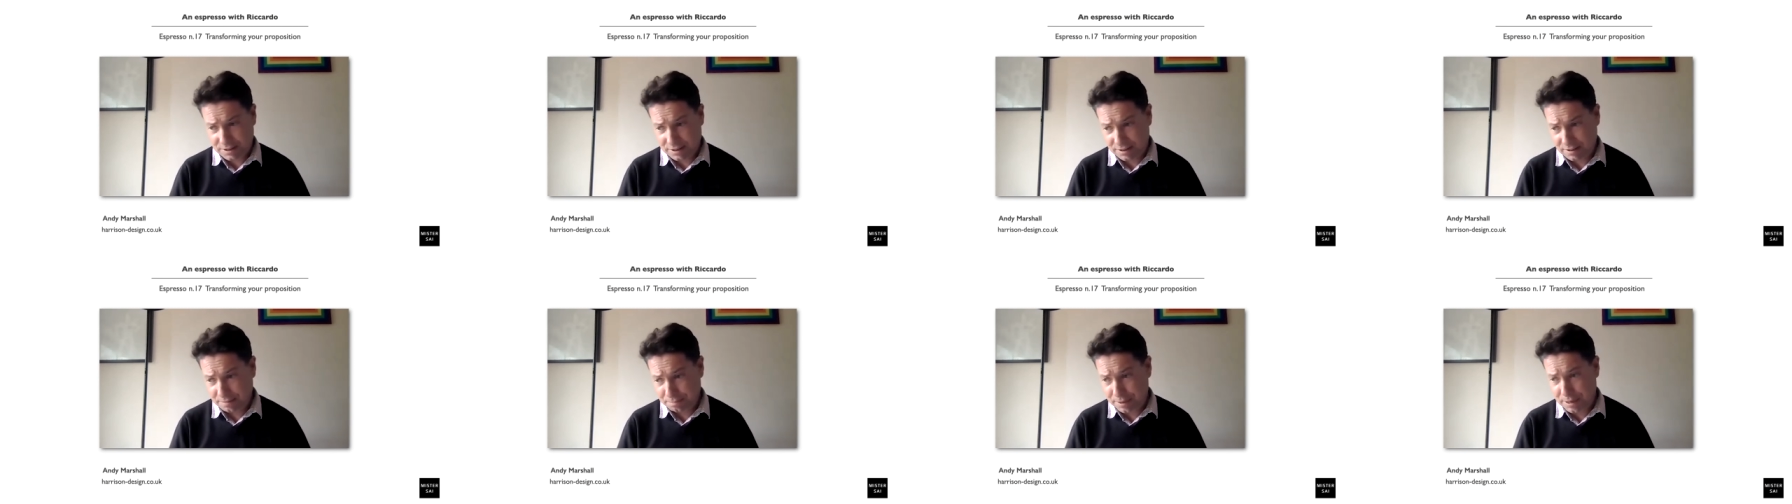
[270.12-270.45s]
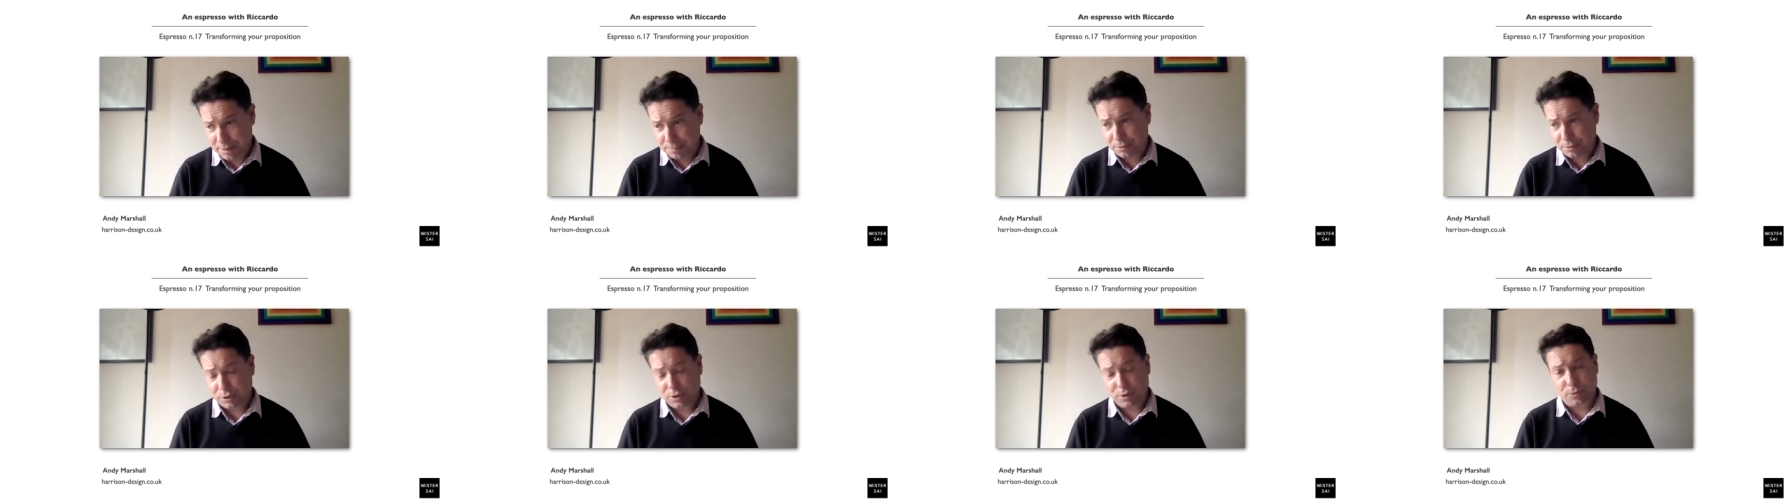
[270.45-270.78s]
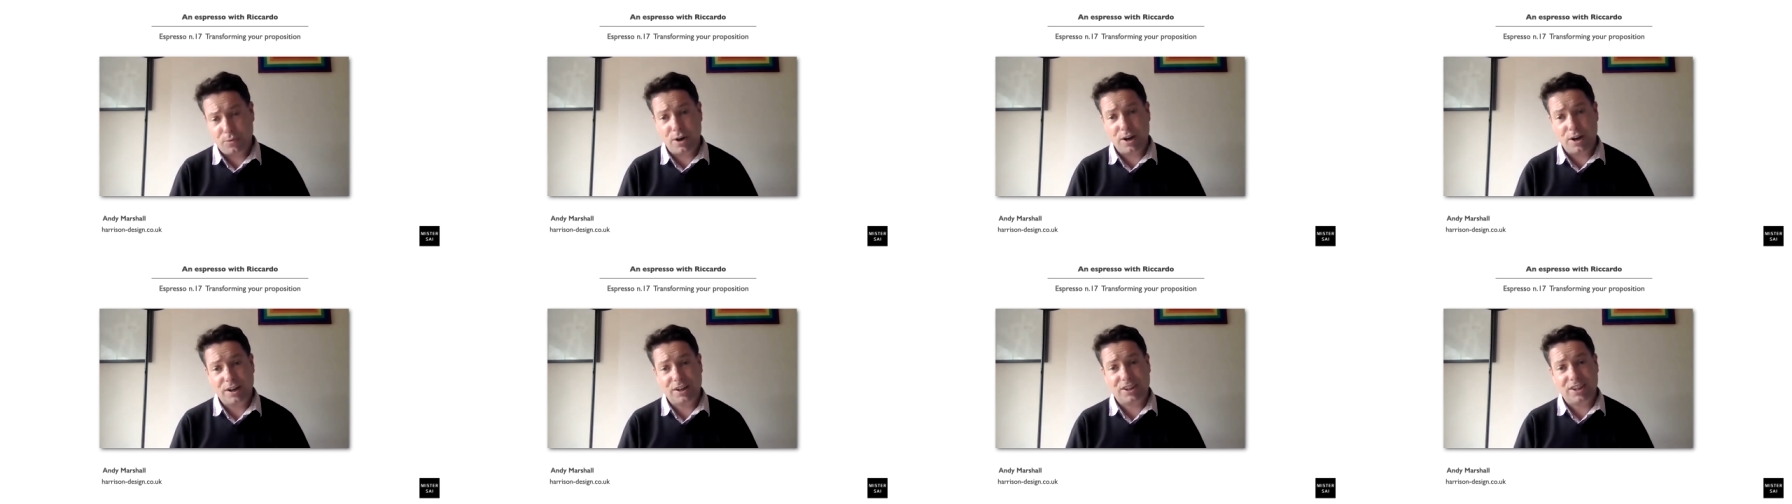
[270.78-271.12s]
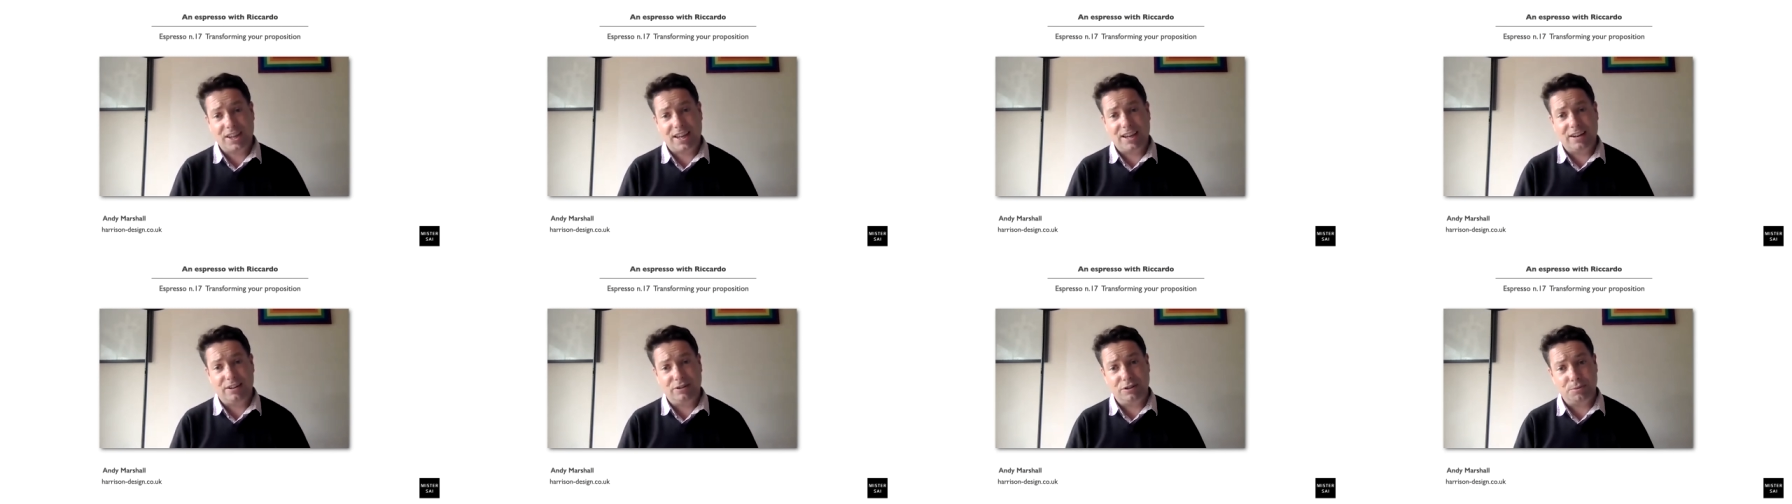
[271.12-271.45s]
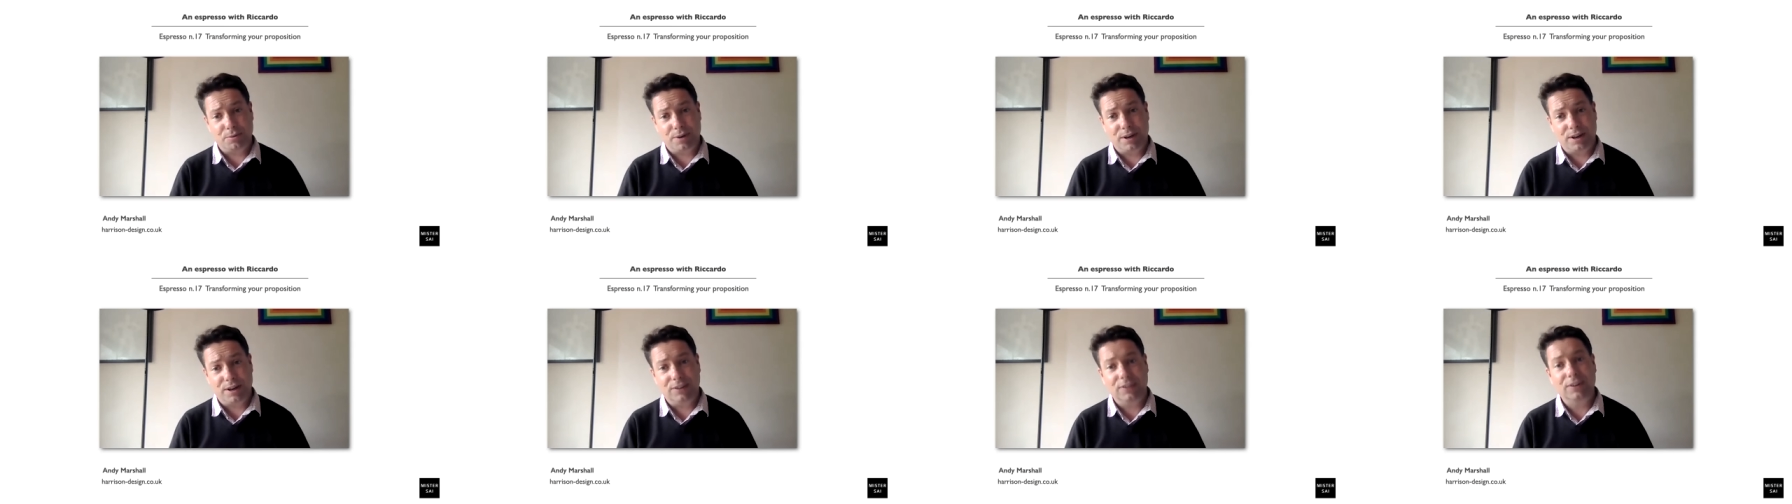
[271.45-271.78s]
people that work there as
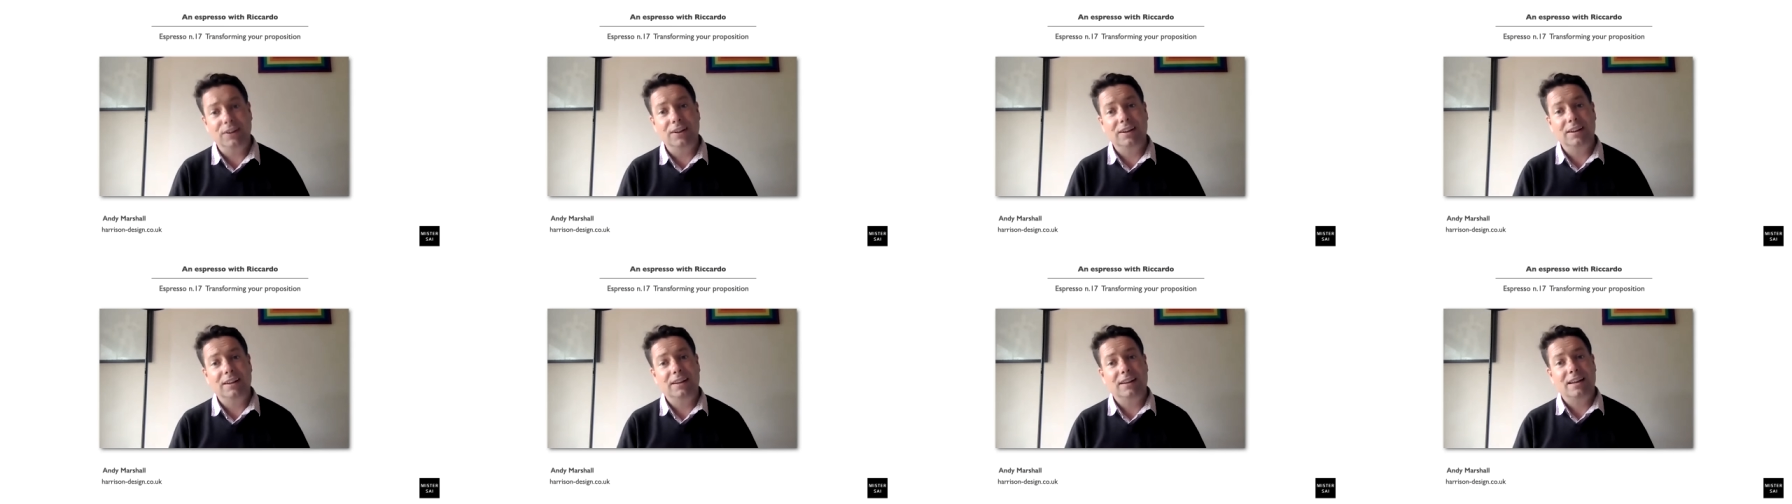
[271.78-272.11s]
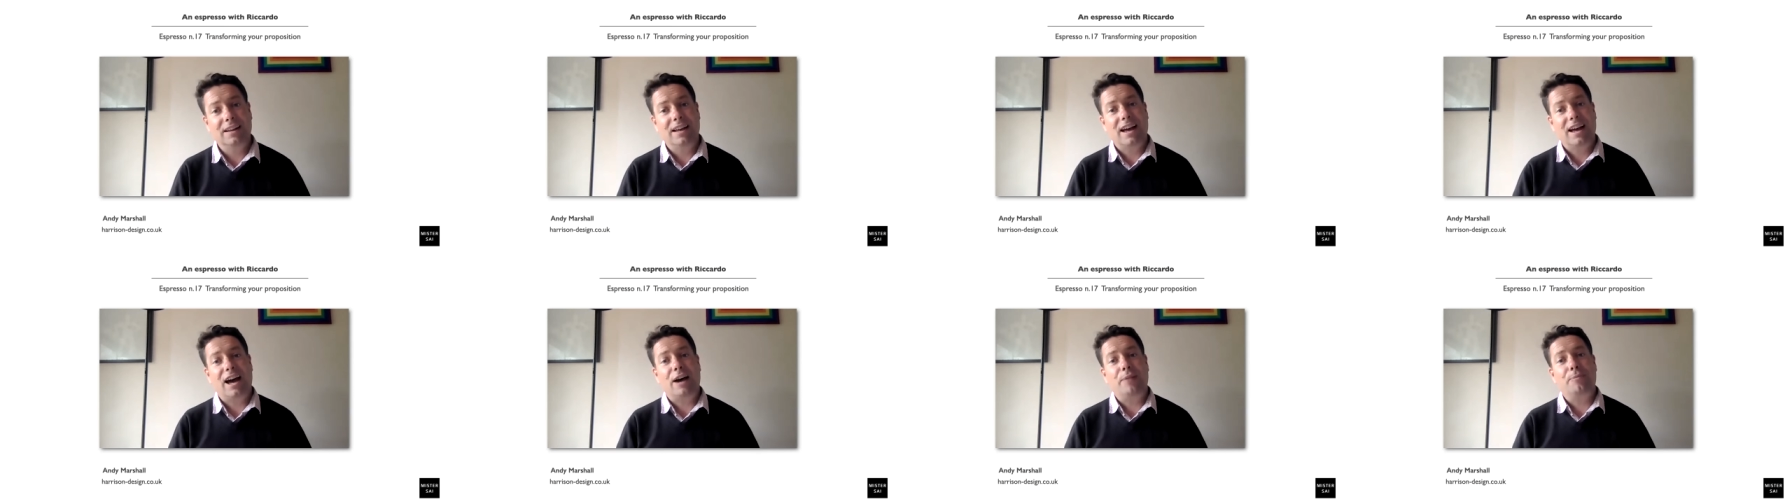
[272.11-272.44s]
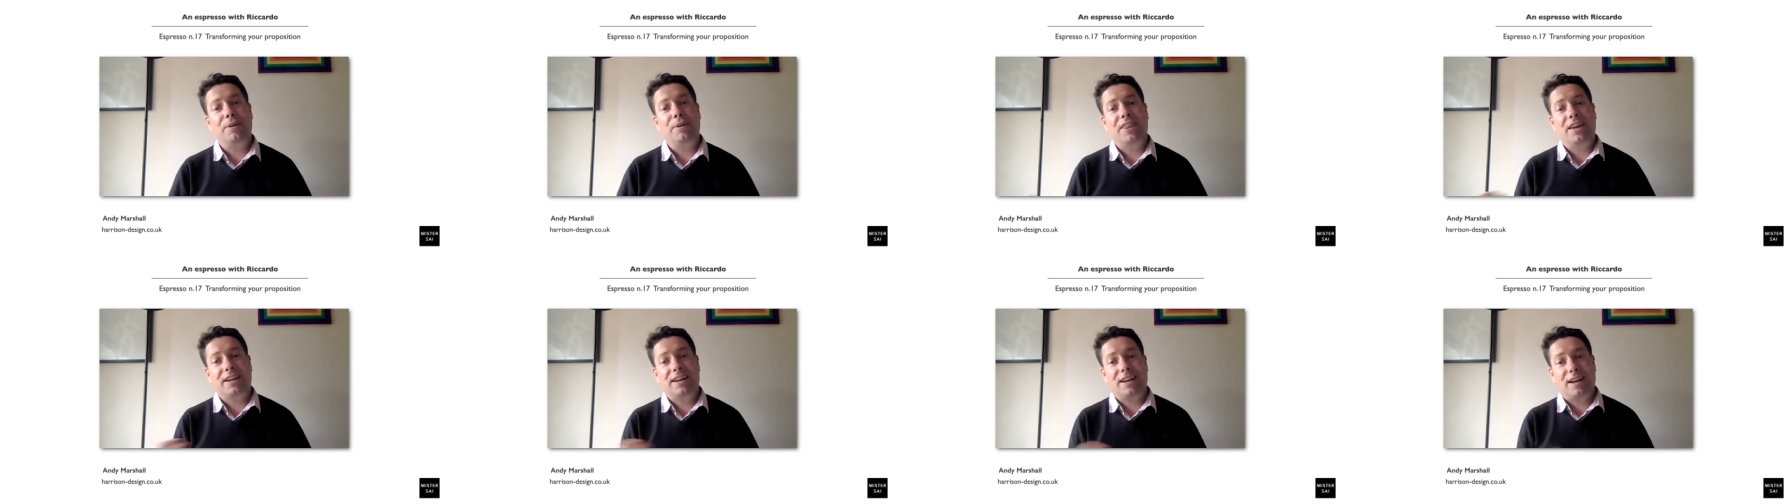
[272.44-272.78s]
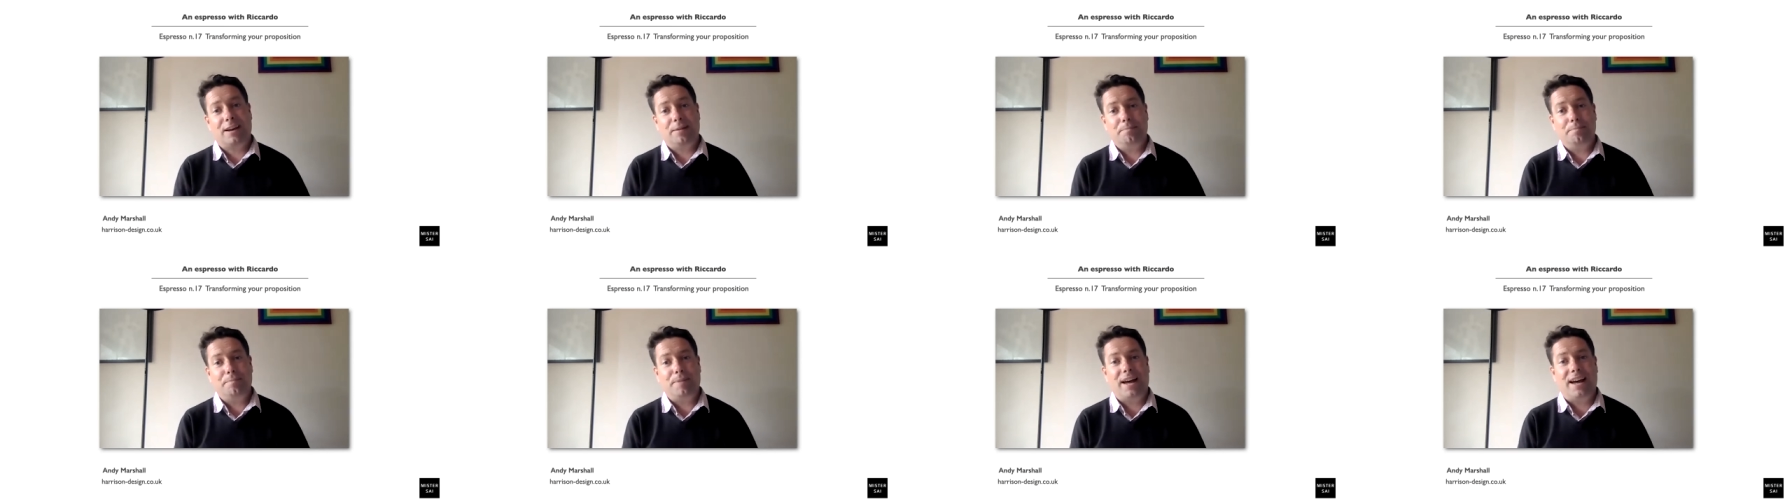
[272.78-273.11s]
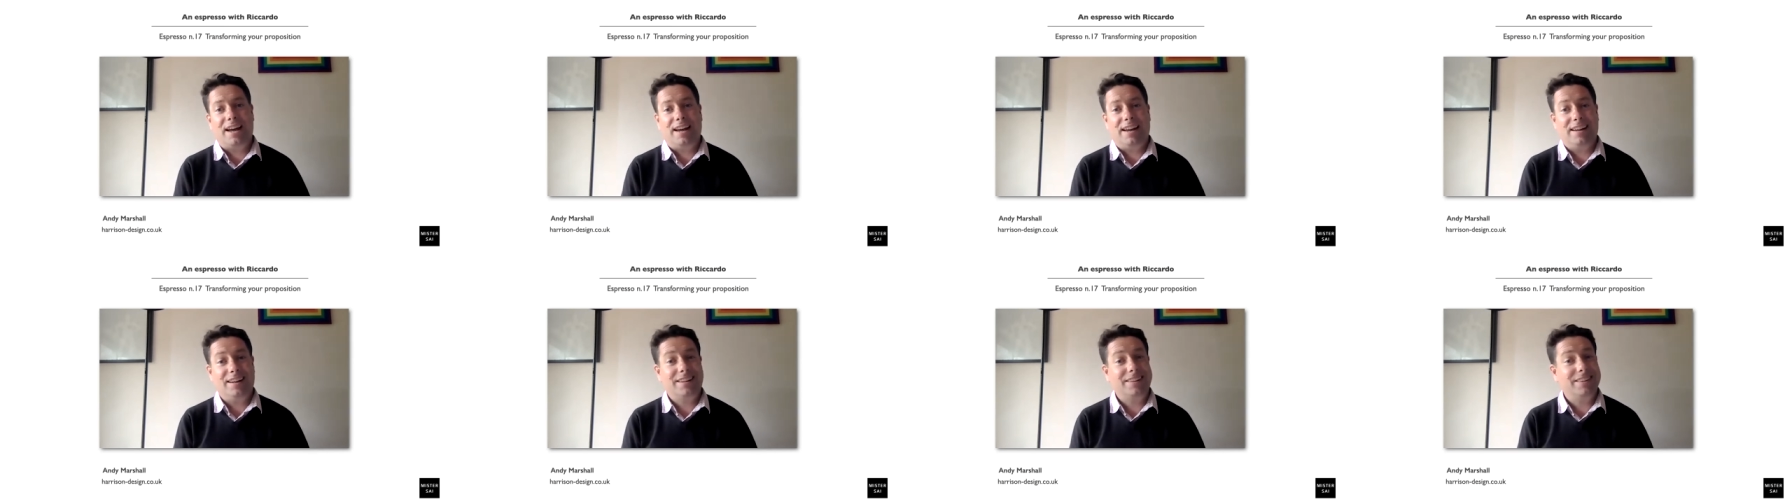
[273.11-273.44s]
well. And when they come
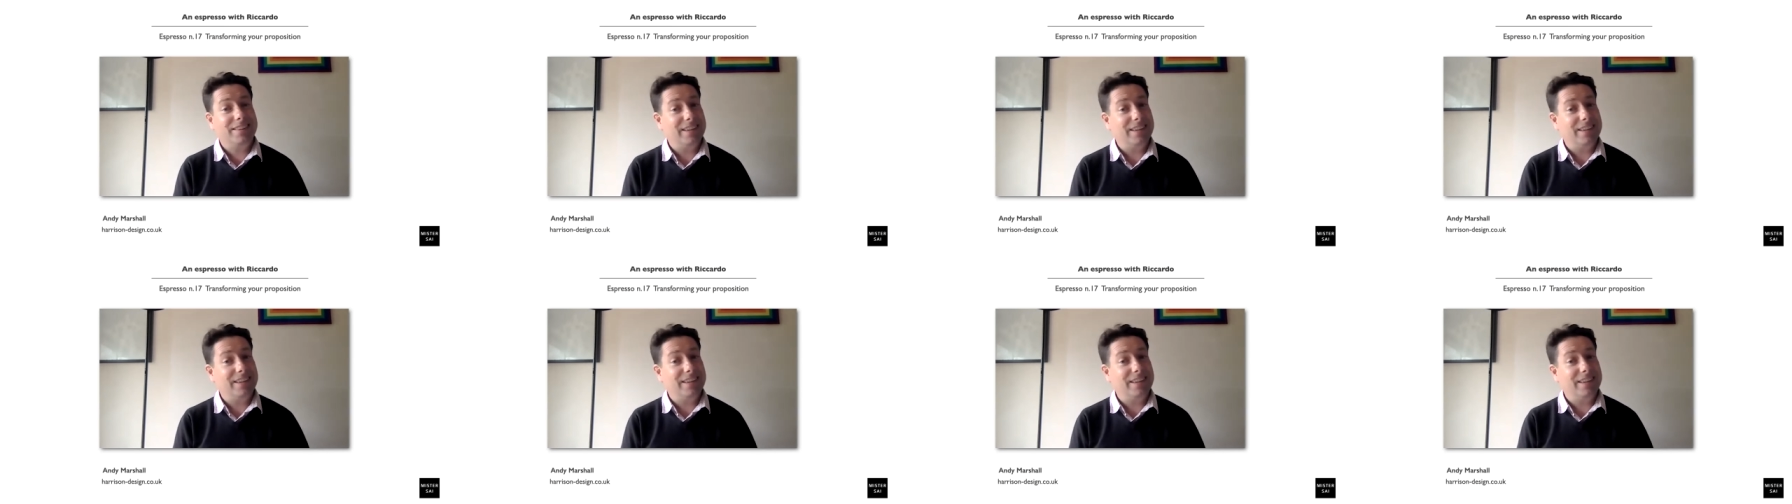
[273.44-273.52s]
back,